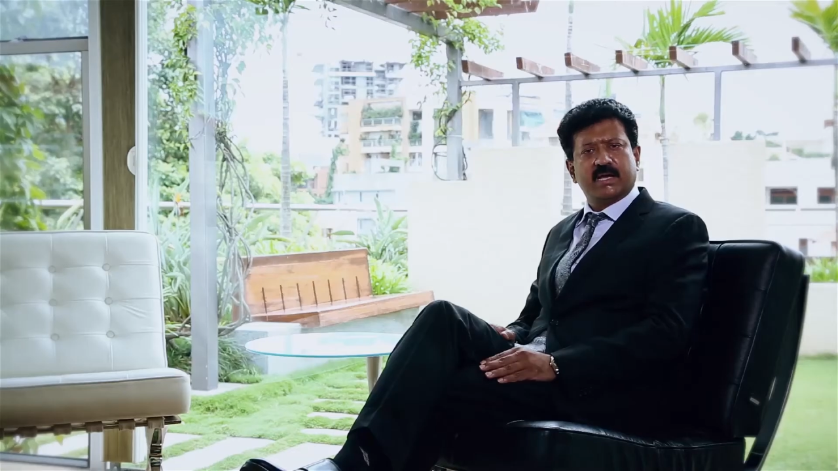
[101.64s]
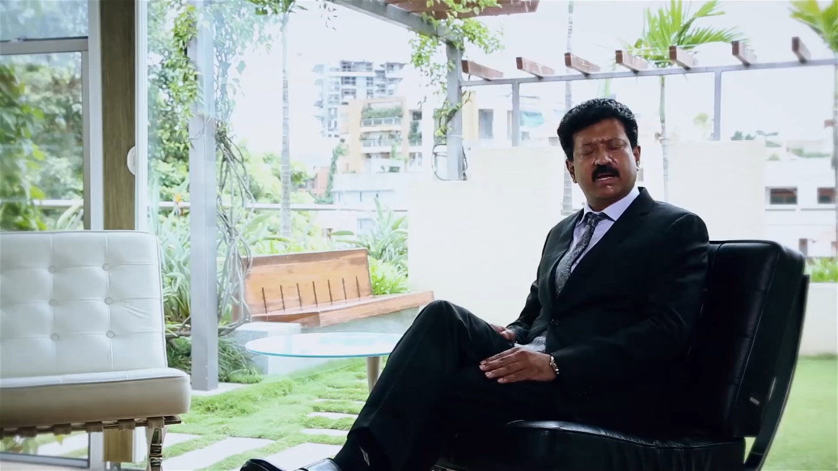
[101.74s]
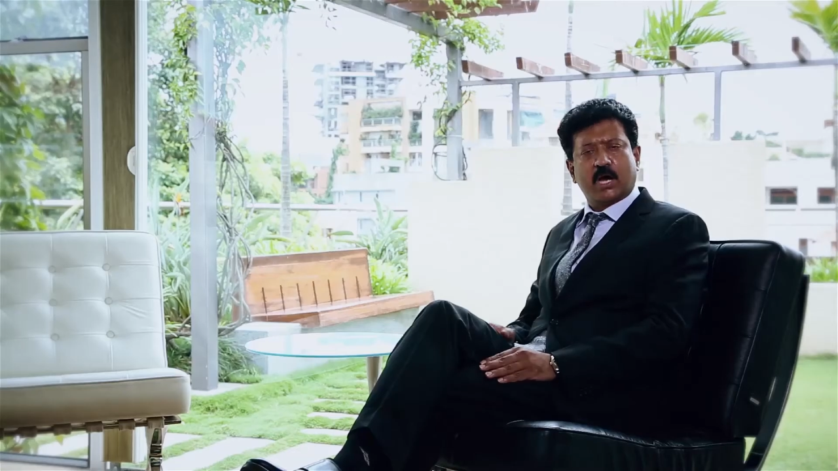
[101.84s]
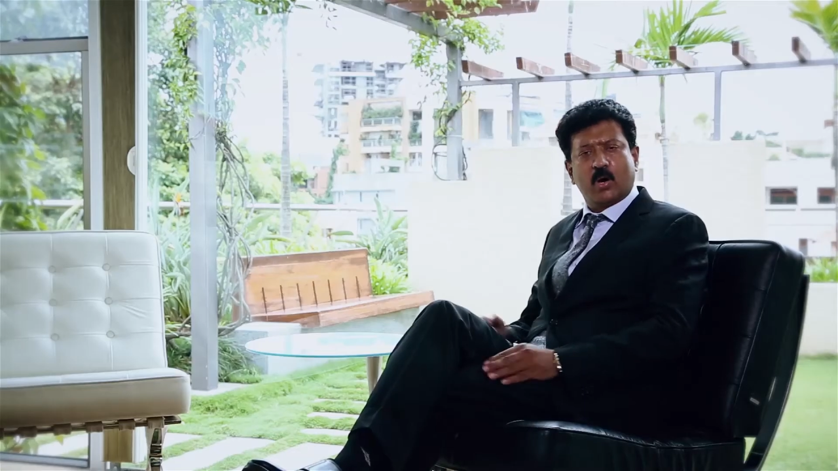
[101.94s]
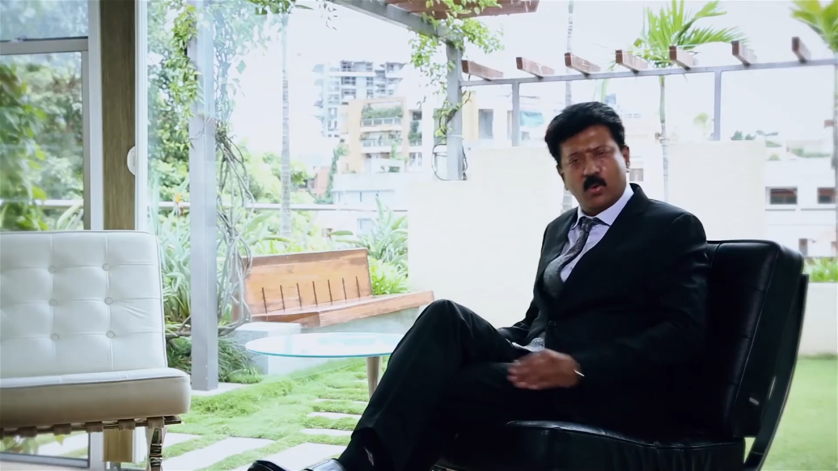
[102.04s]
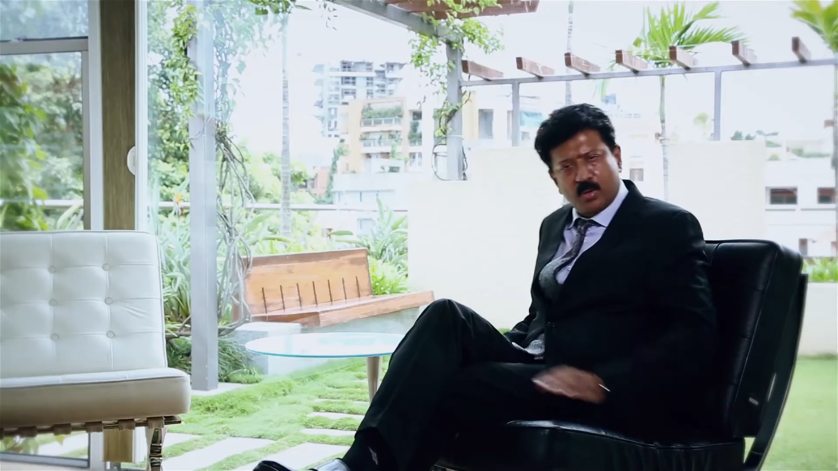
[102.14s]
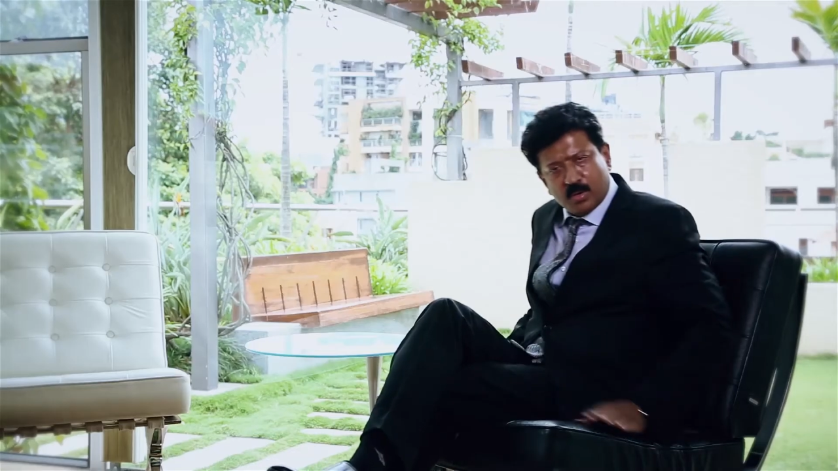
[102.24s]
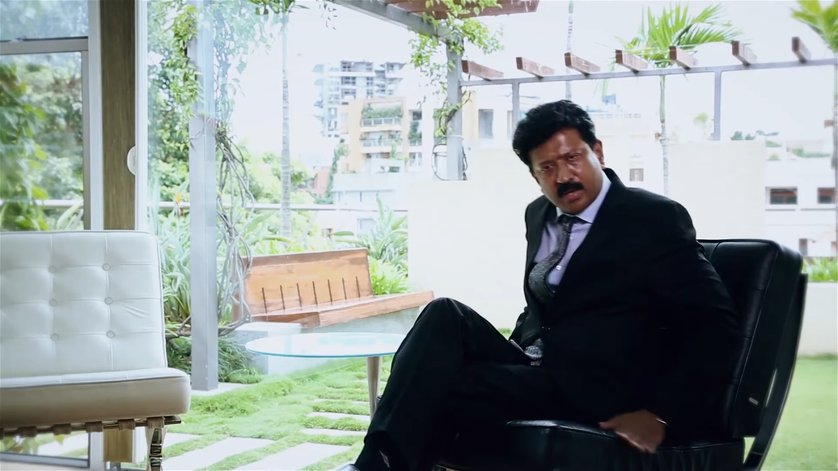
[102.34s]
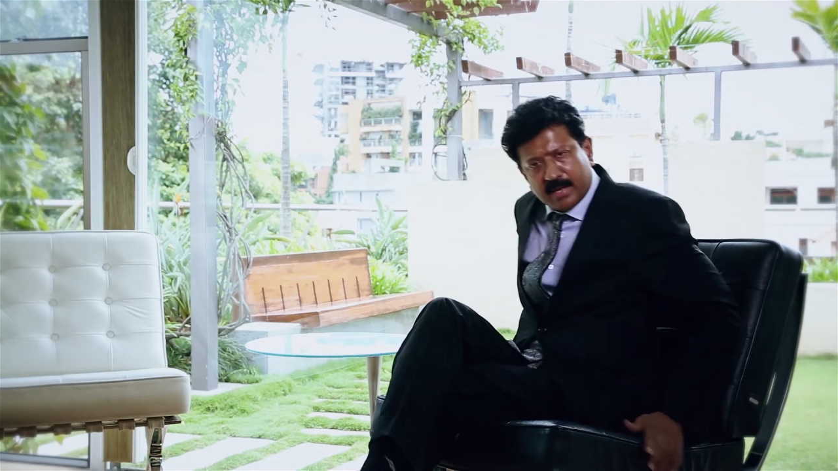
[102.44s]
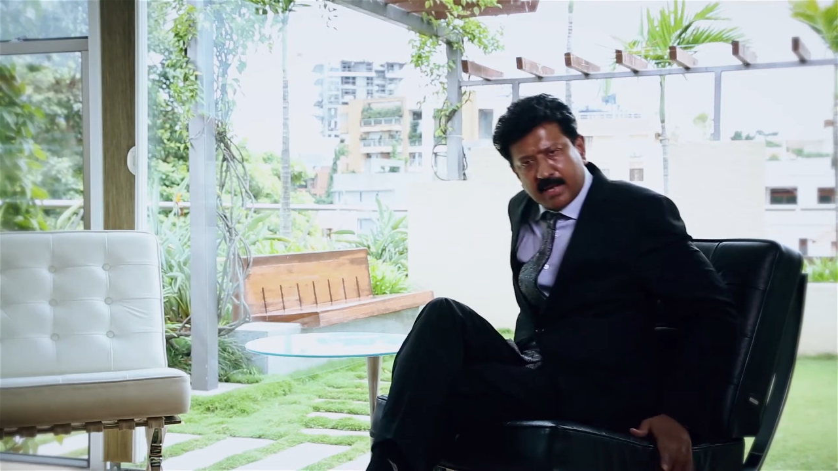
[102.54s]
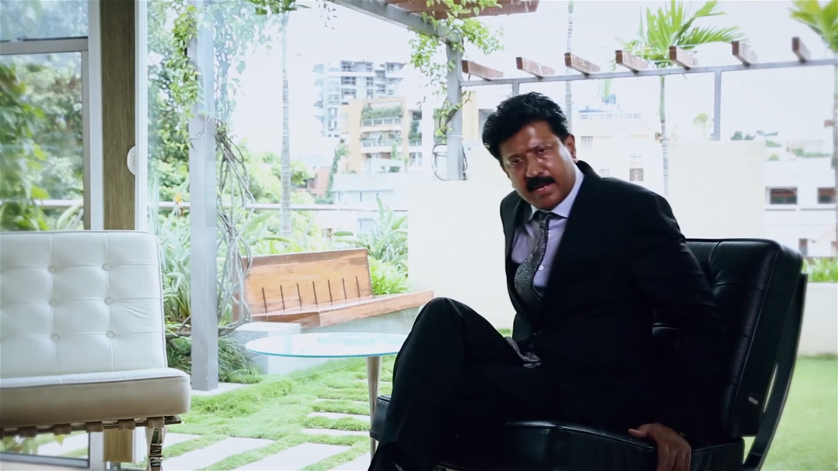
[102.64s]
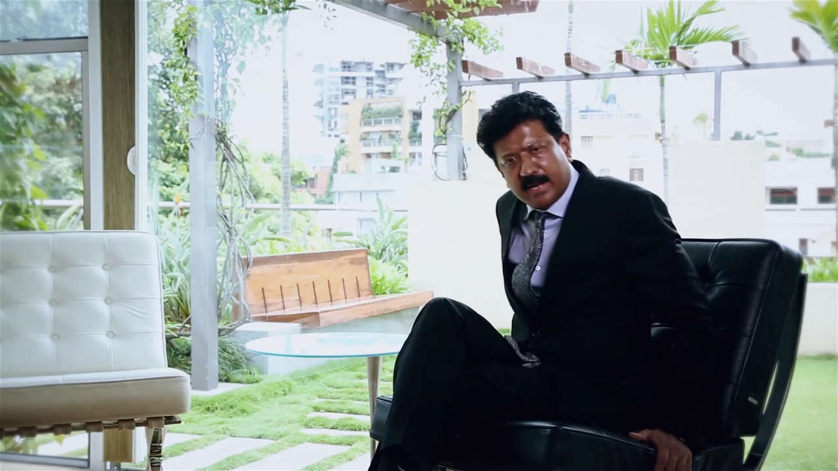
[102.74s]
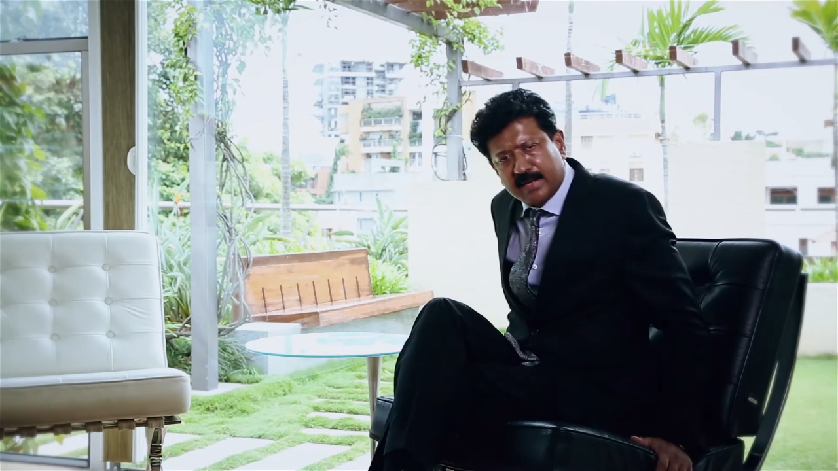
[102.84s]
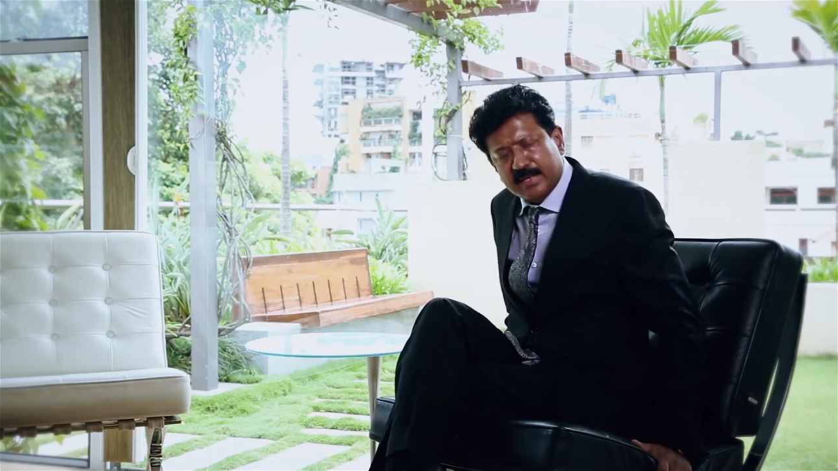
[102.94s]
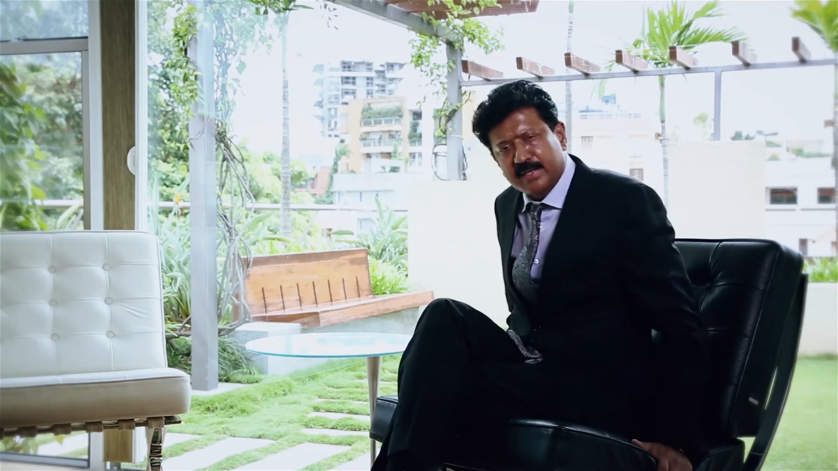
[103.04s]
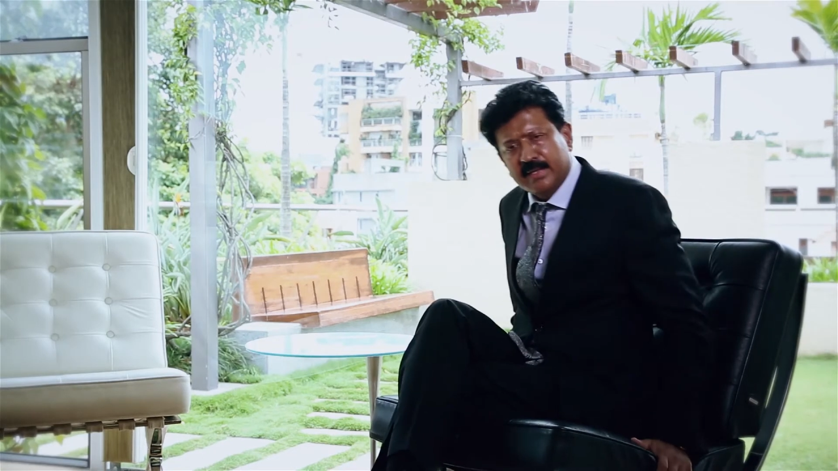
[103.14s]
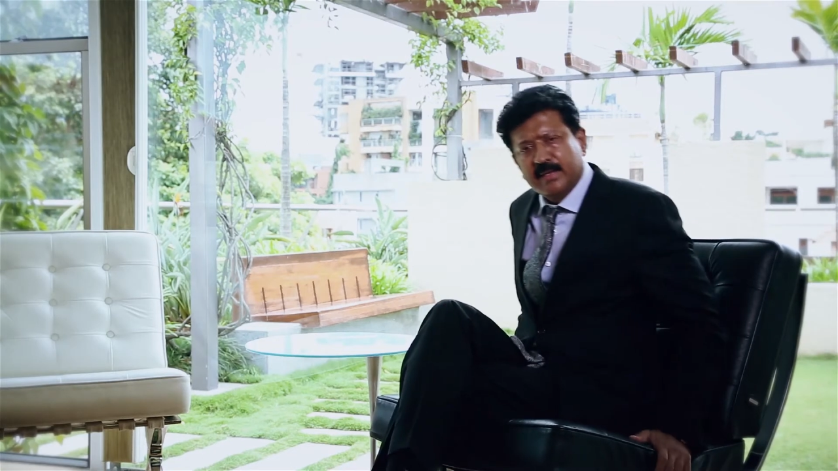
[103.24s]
ago, and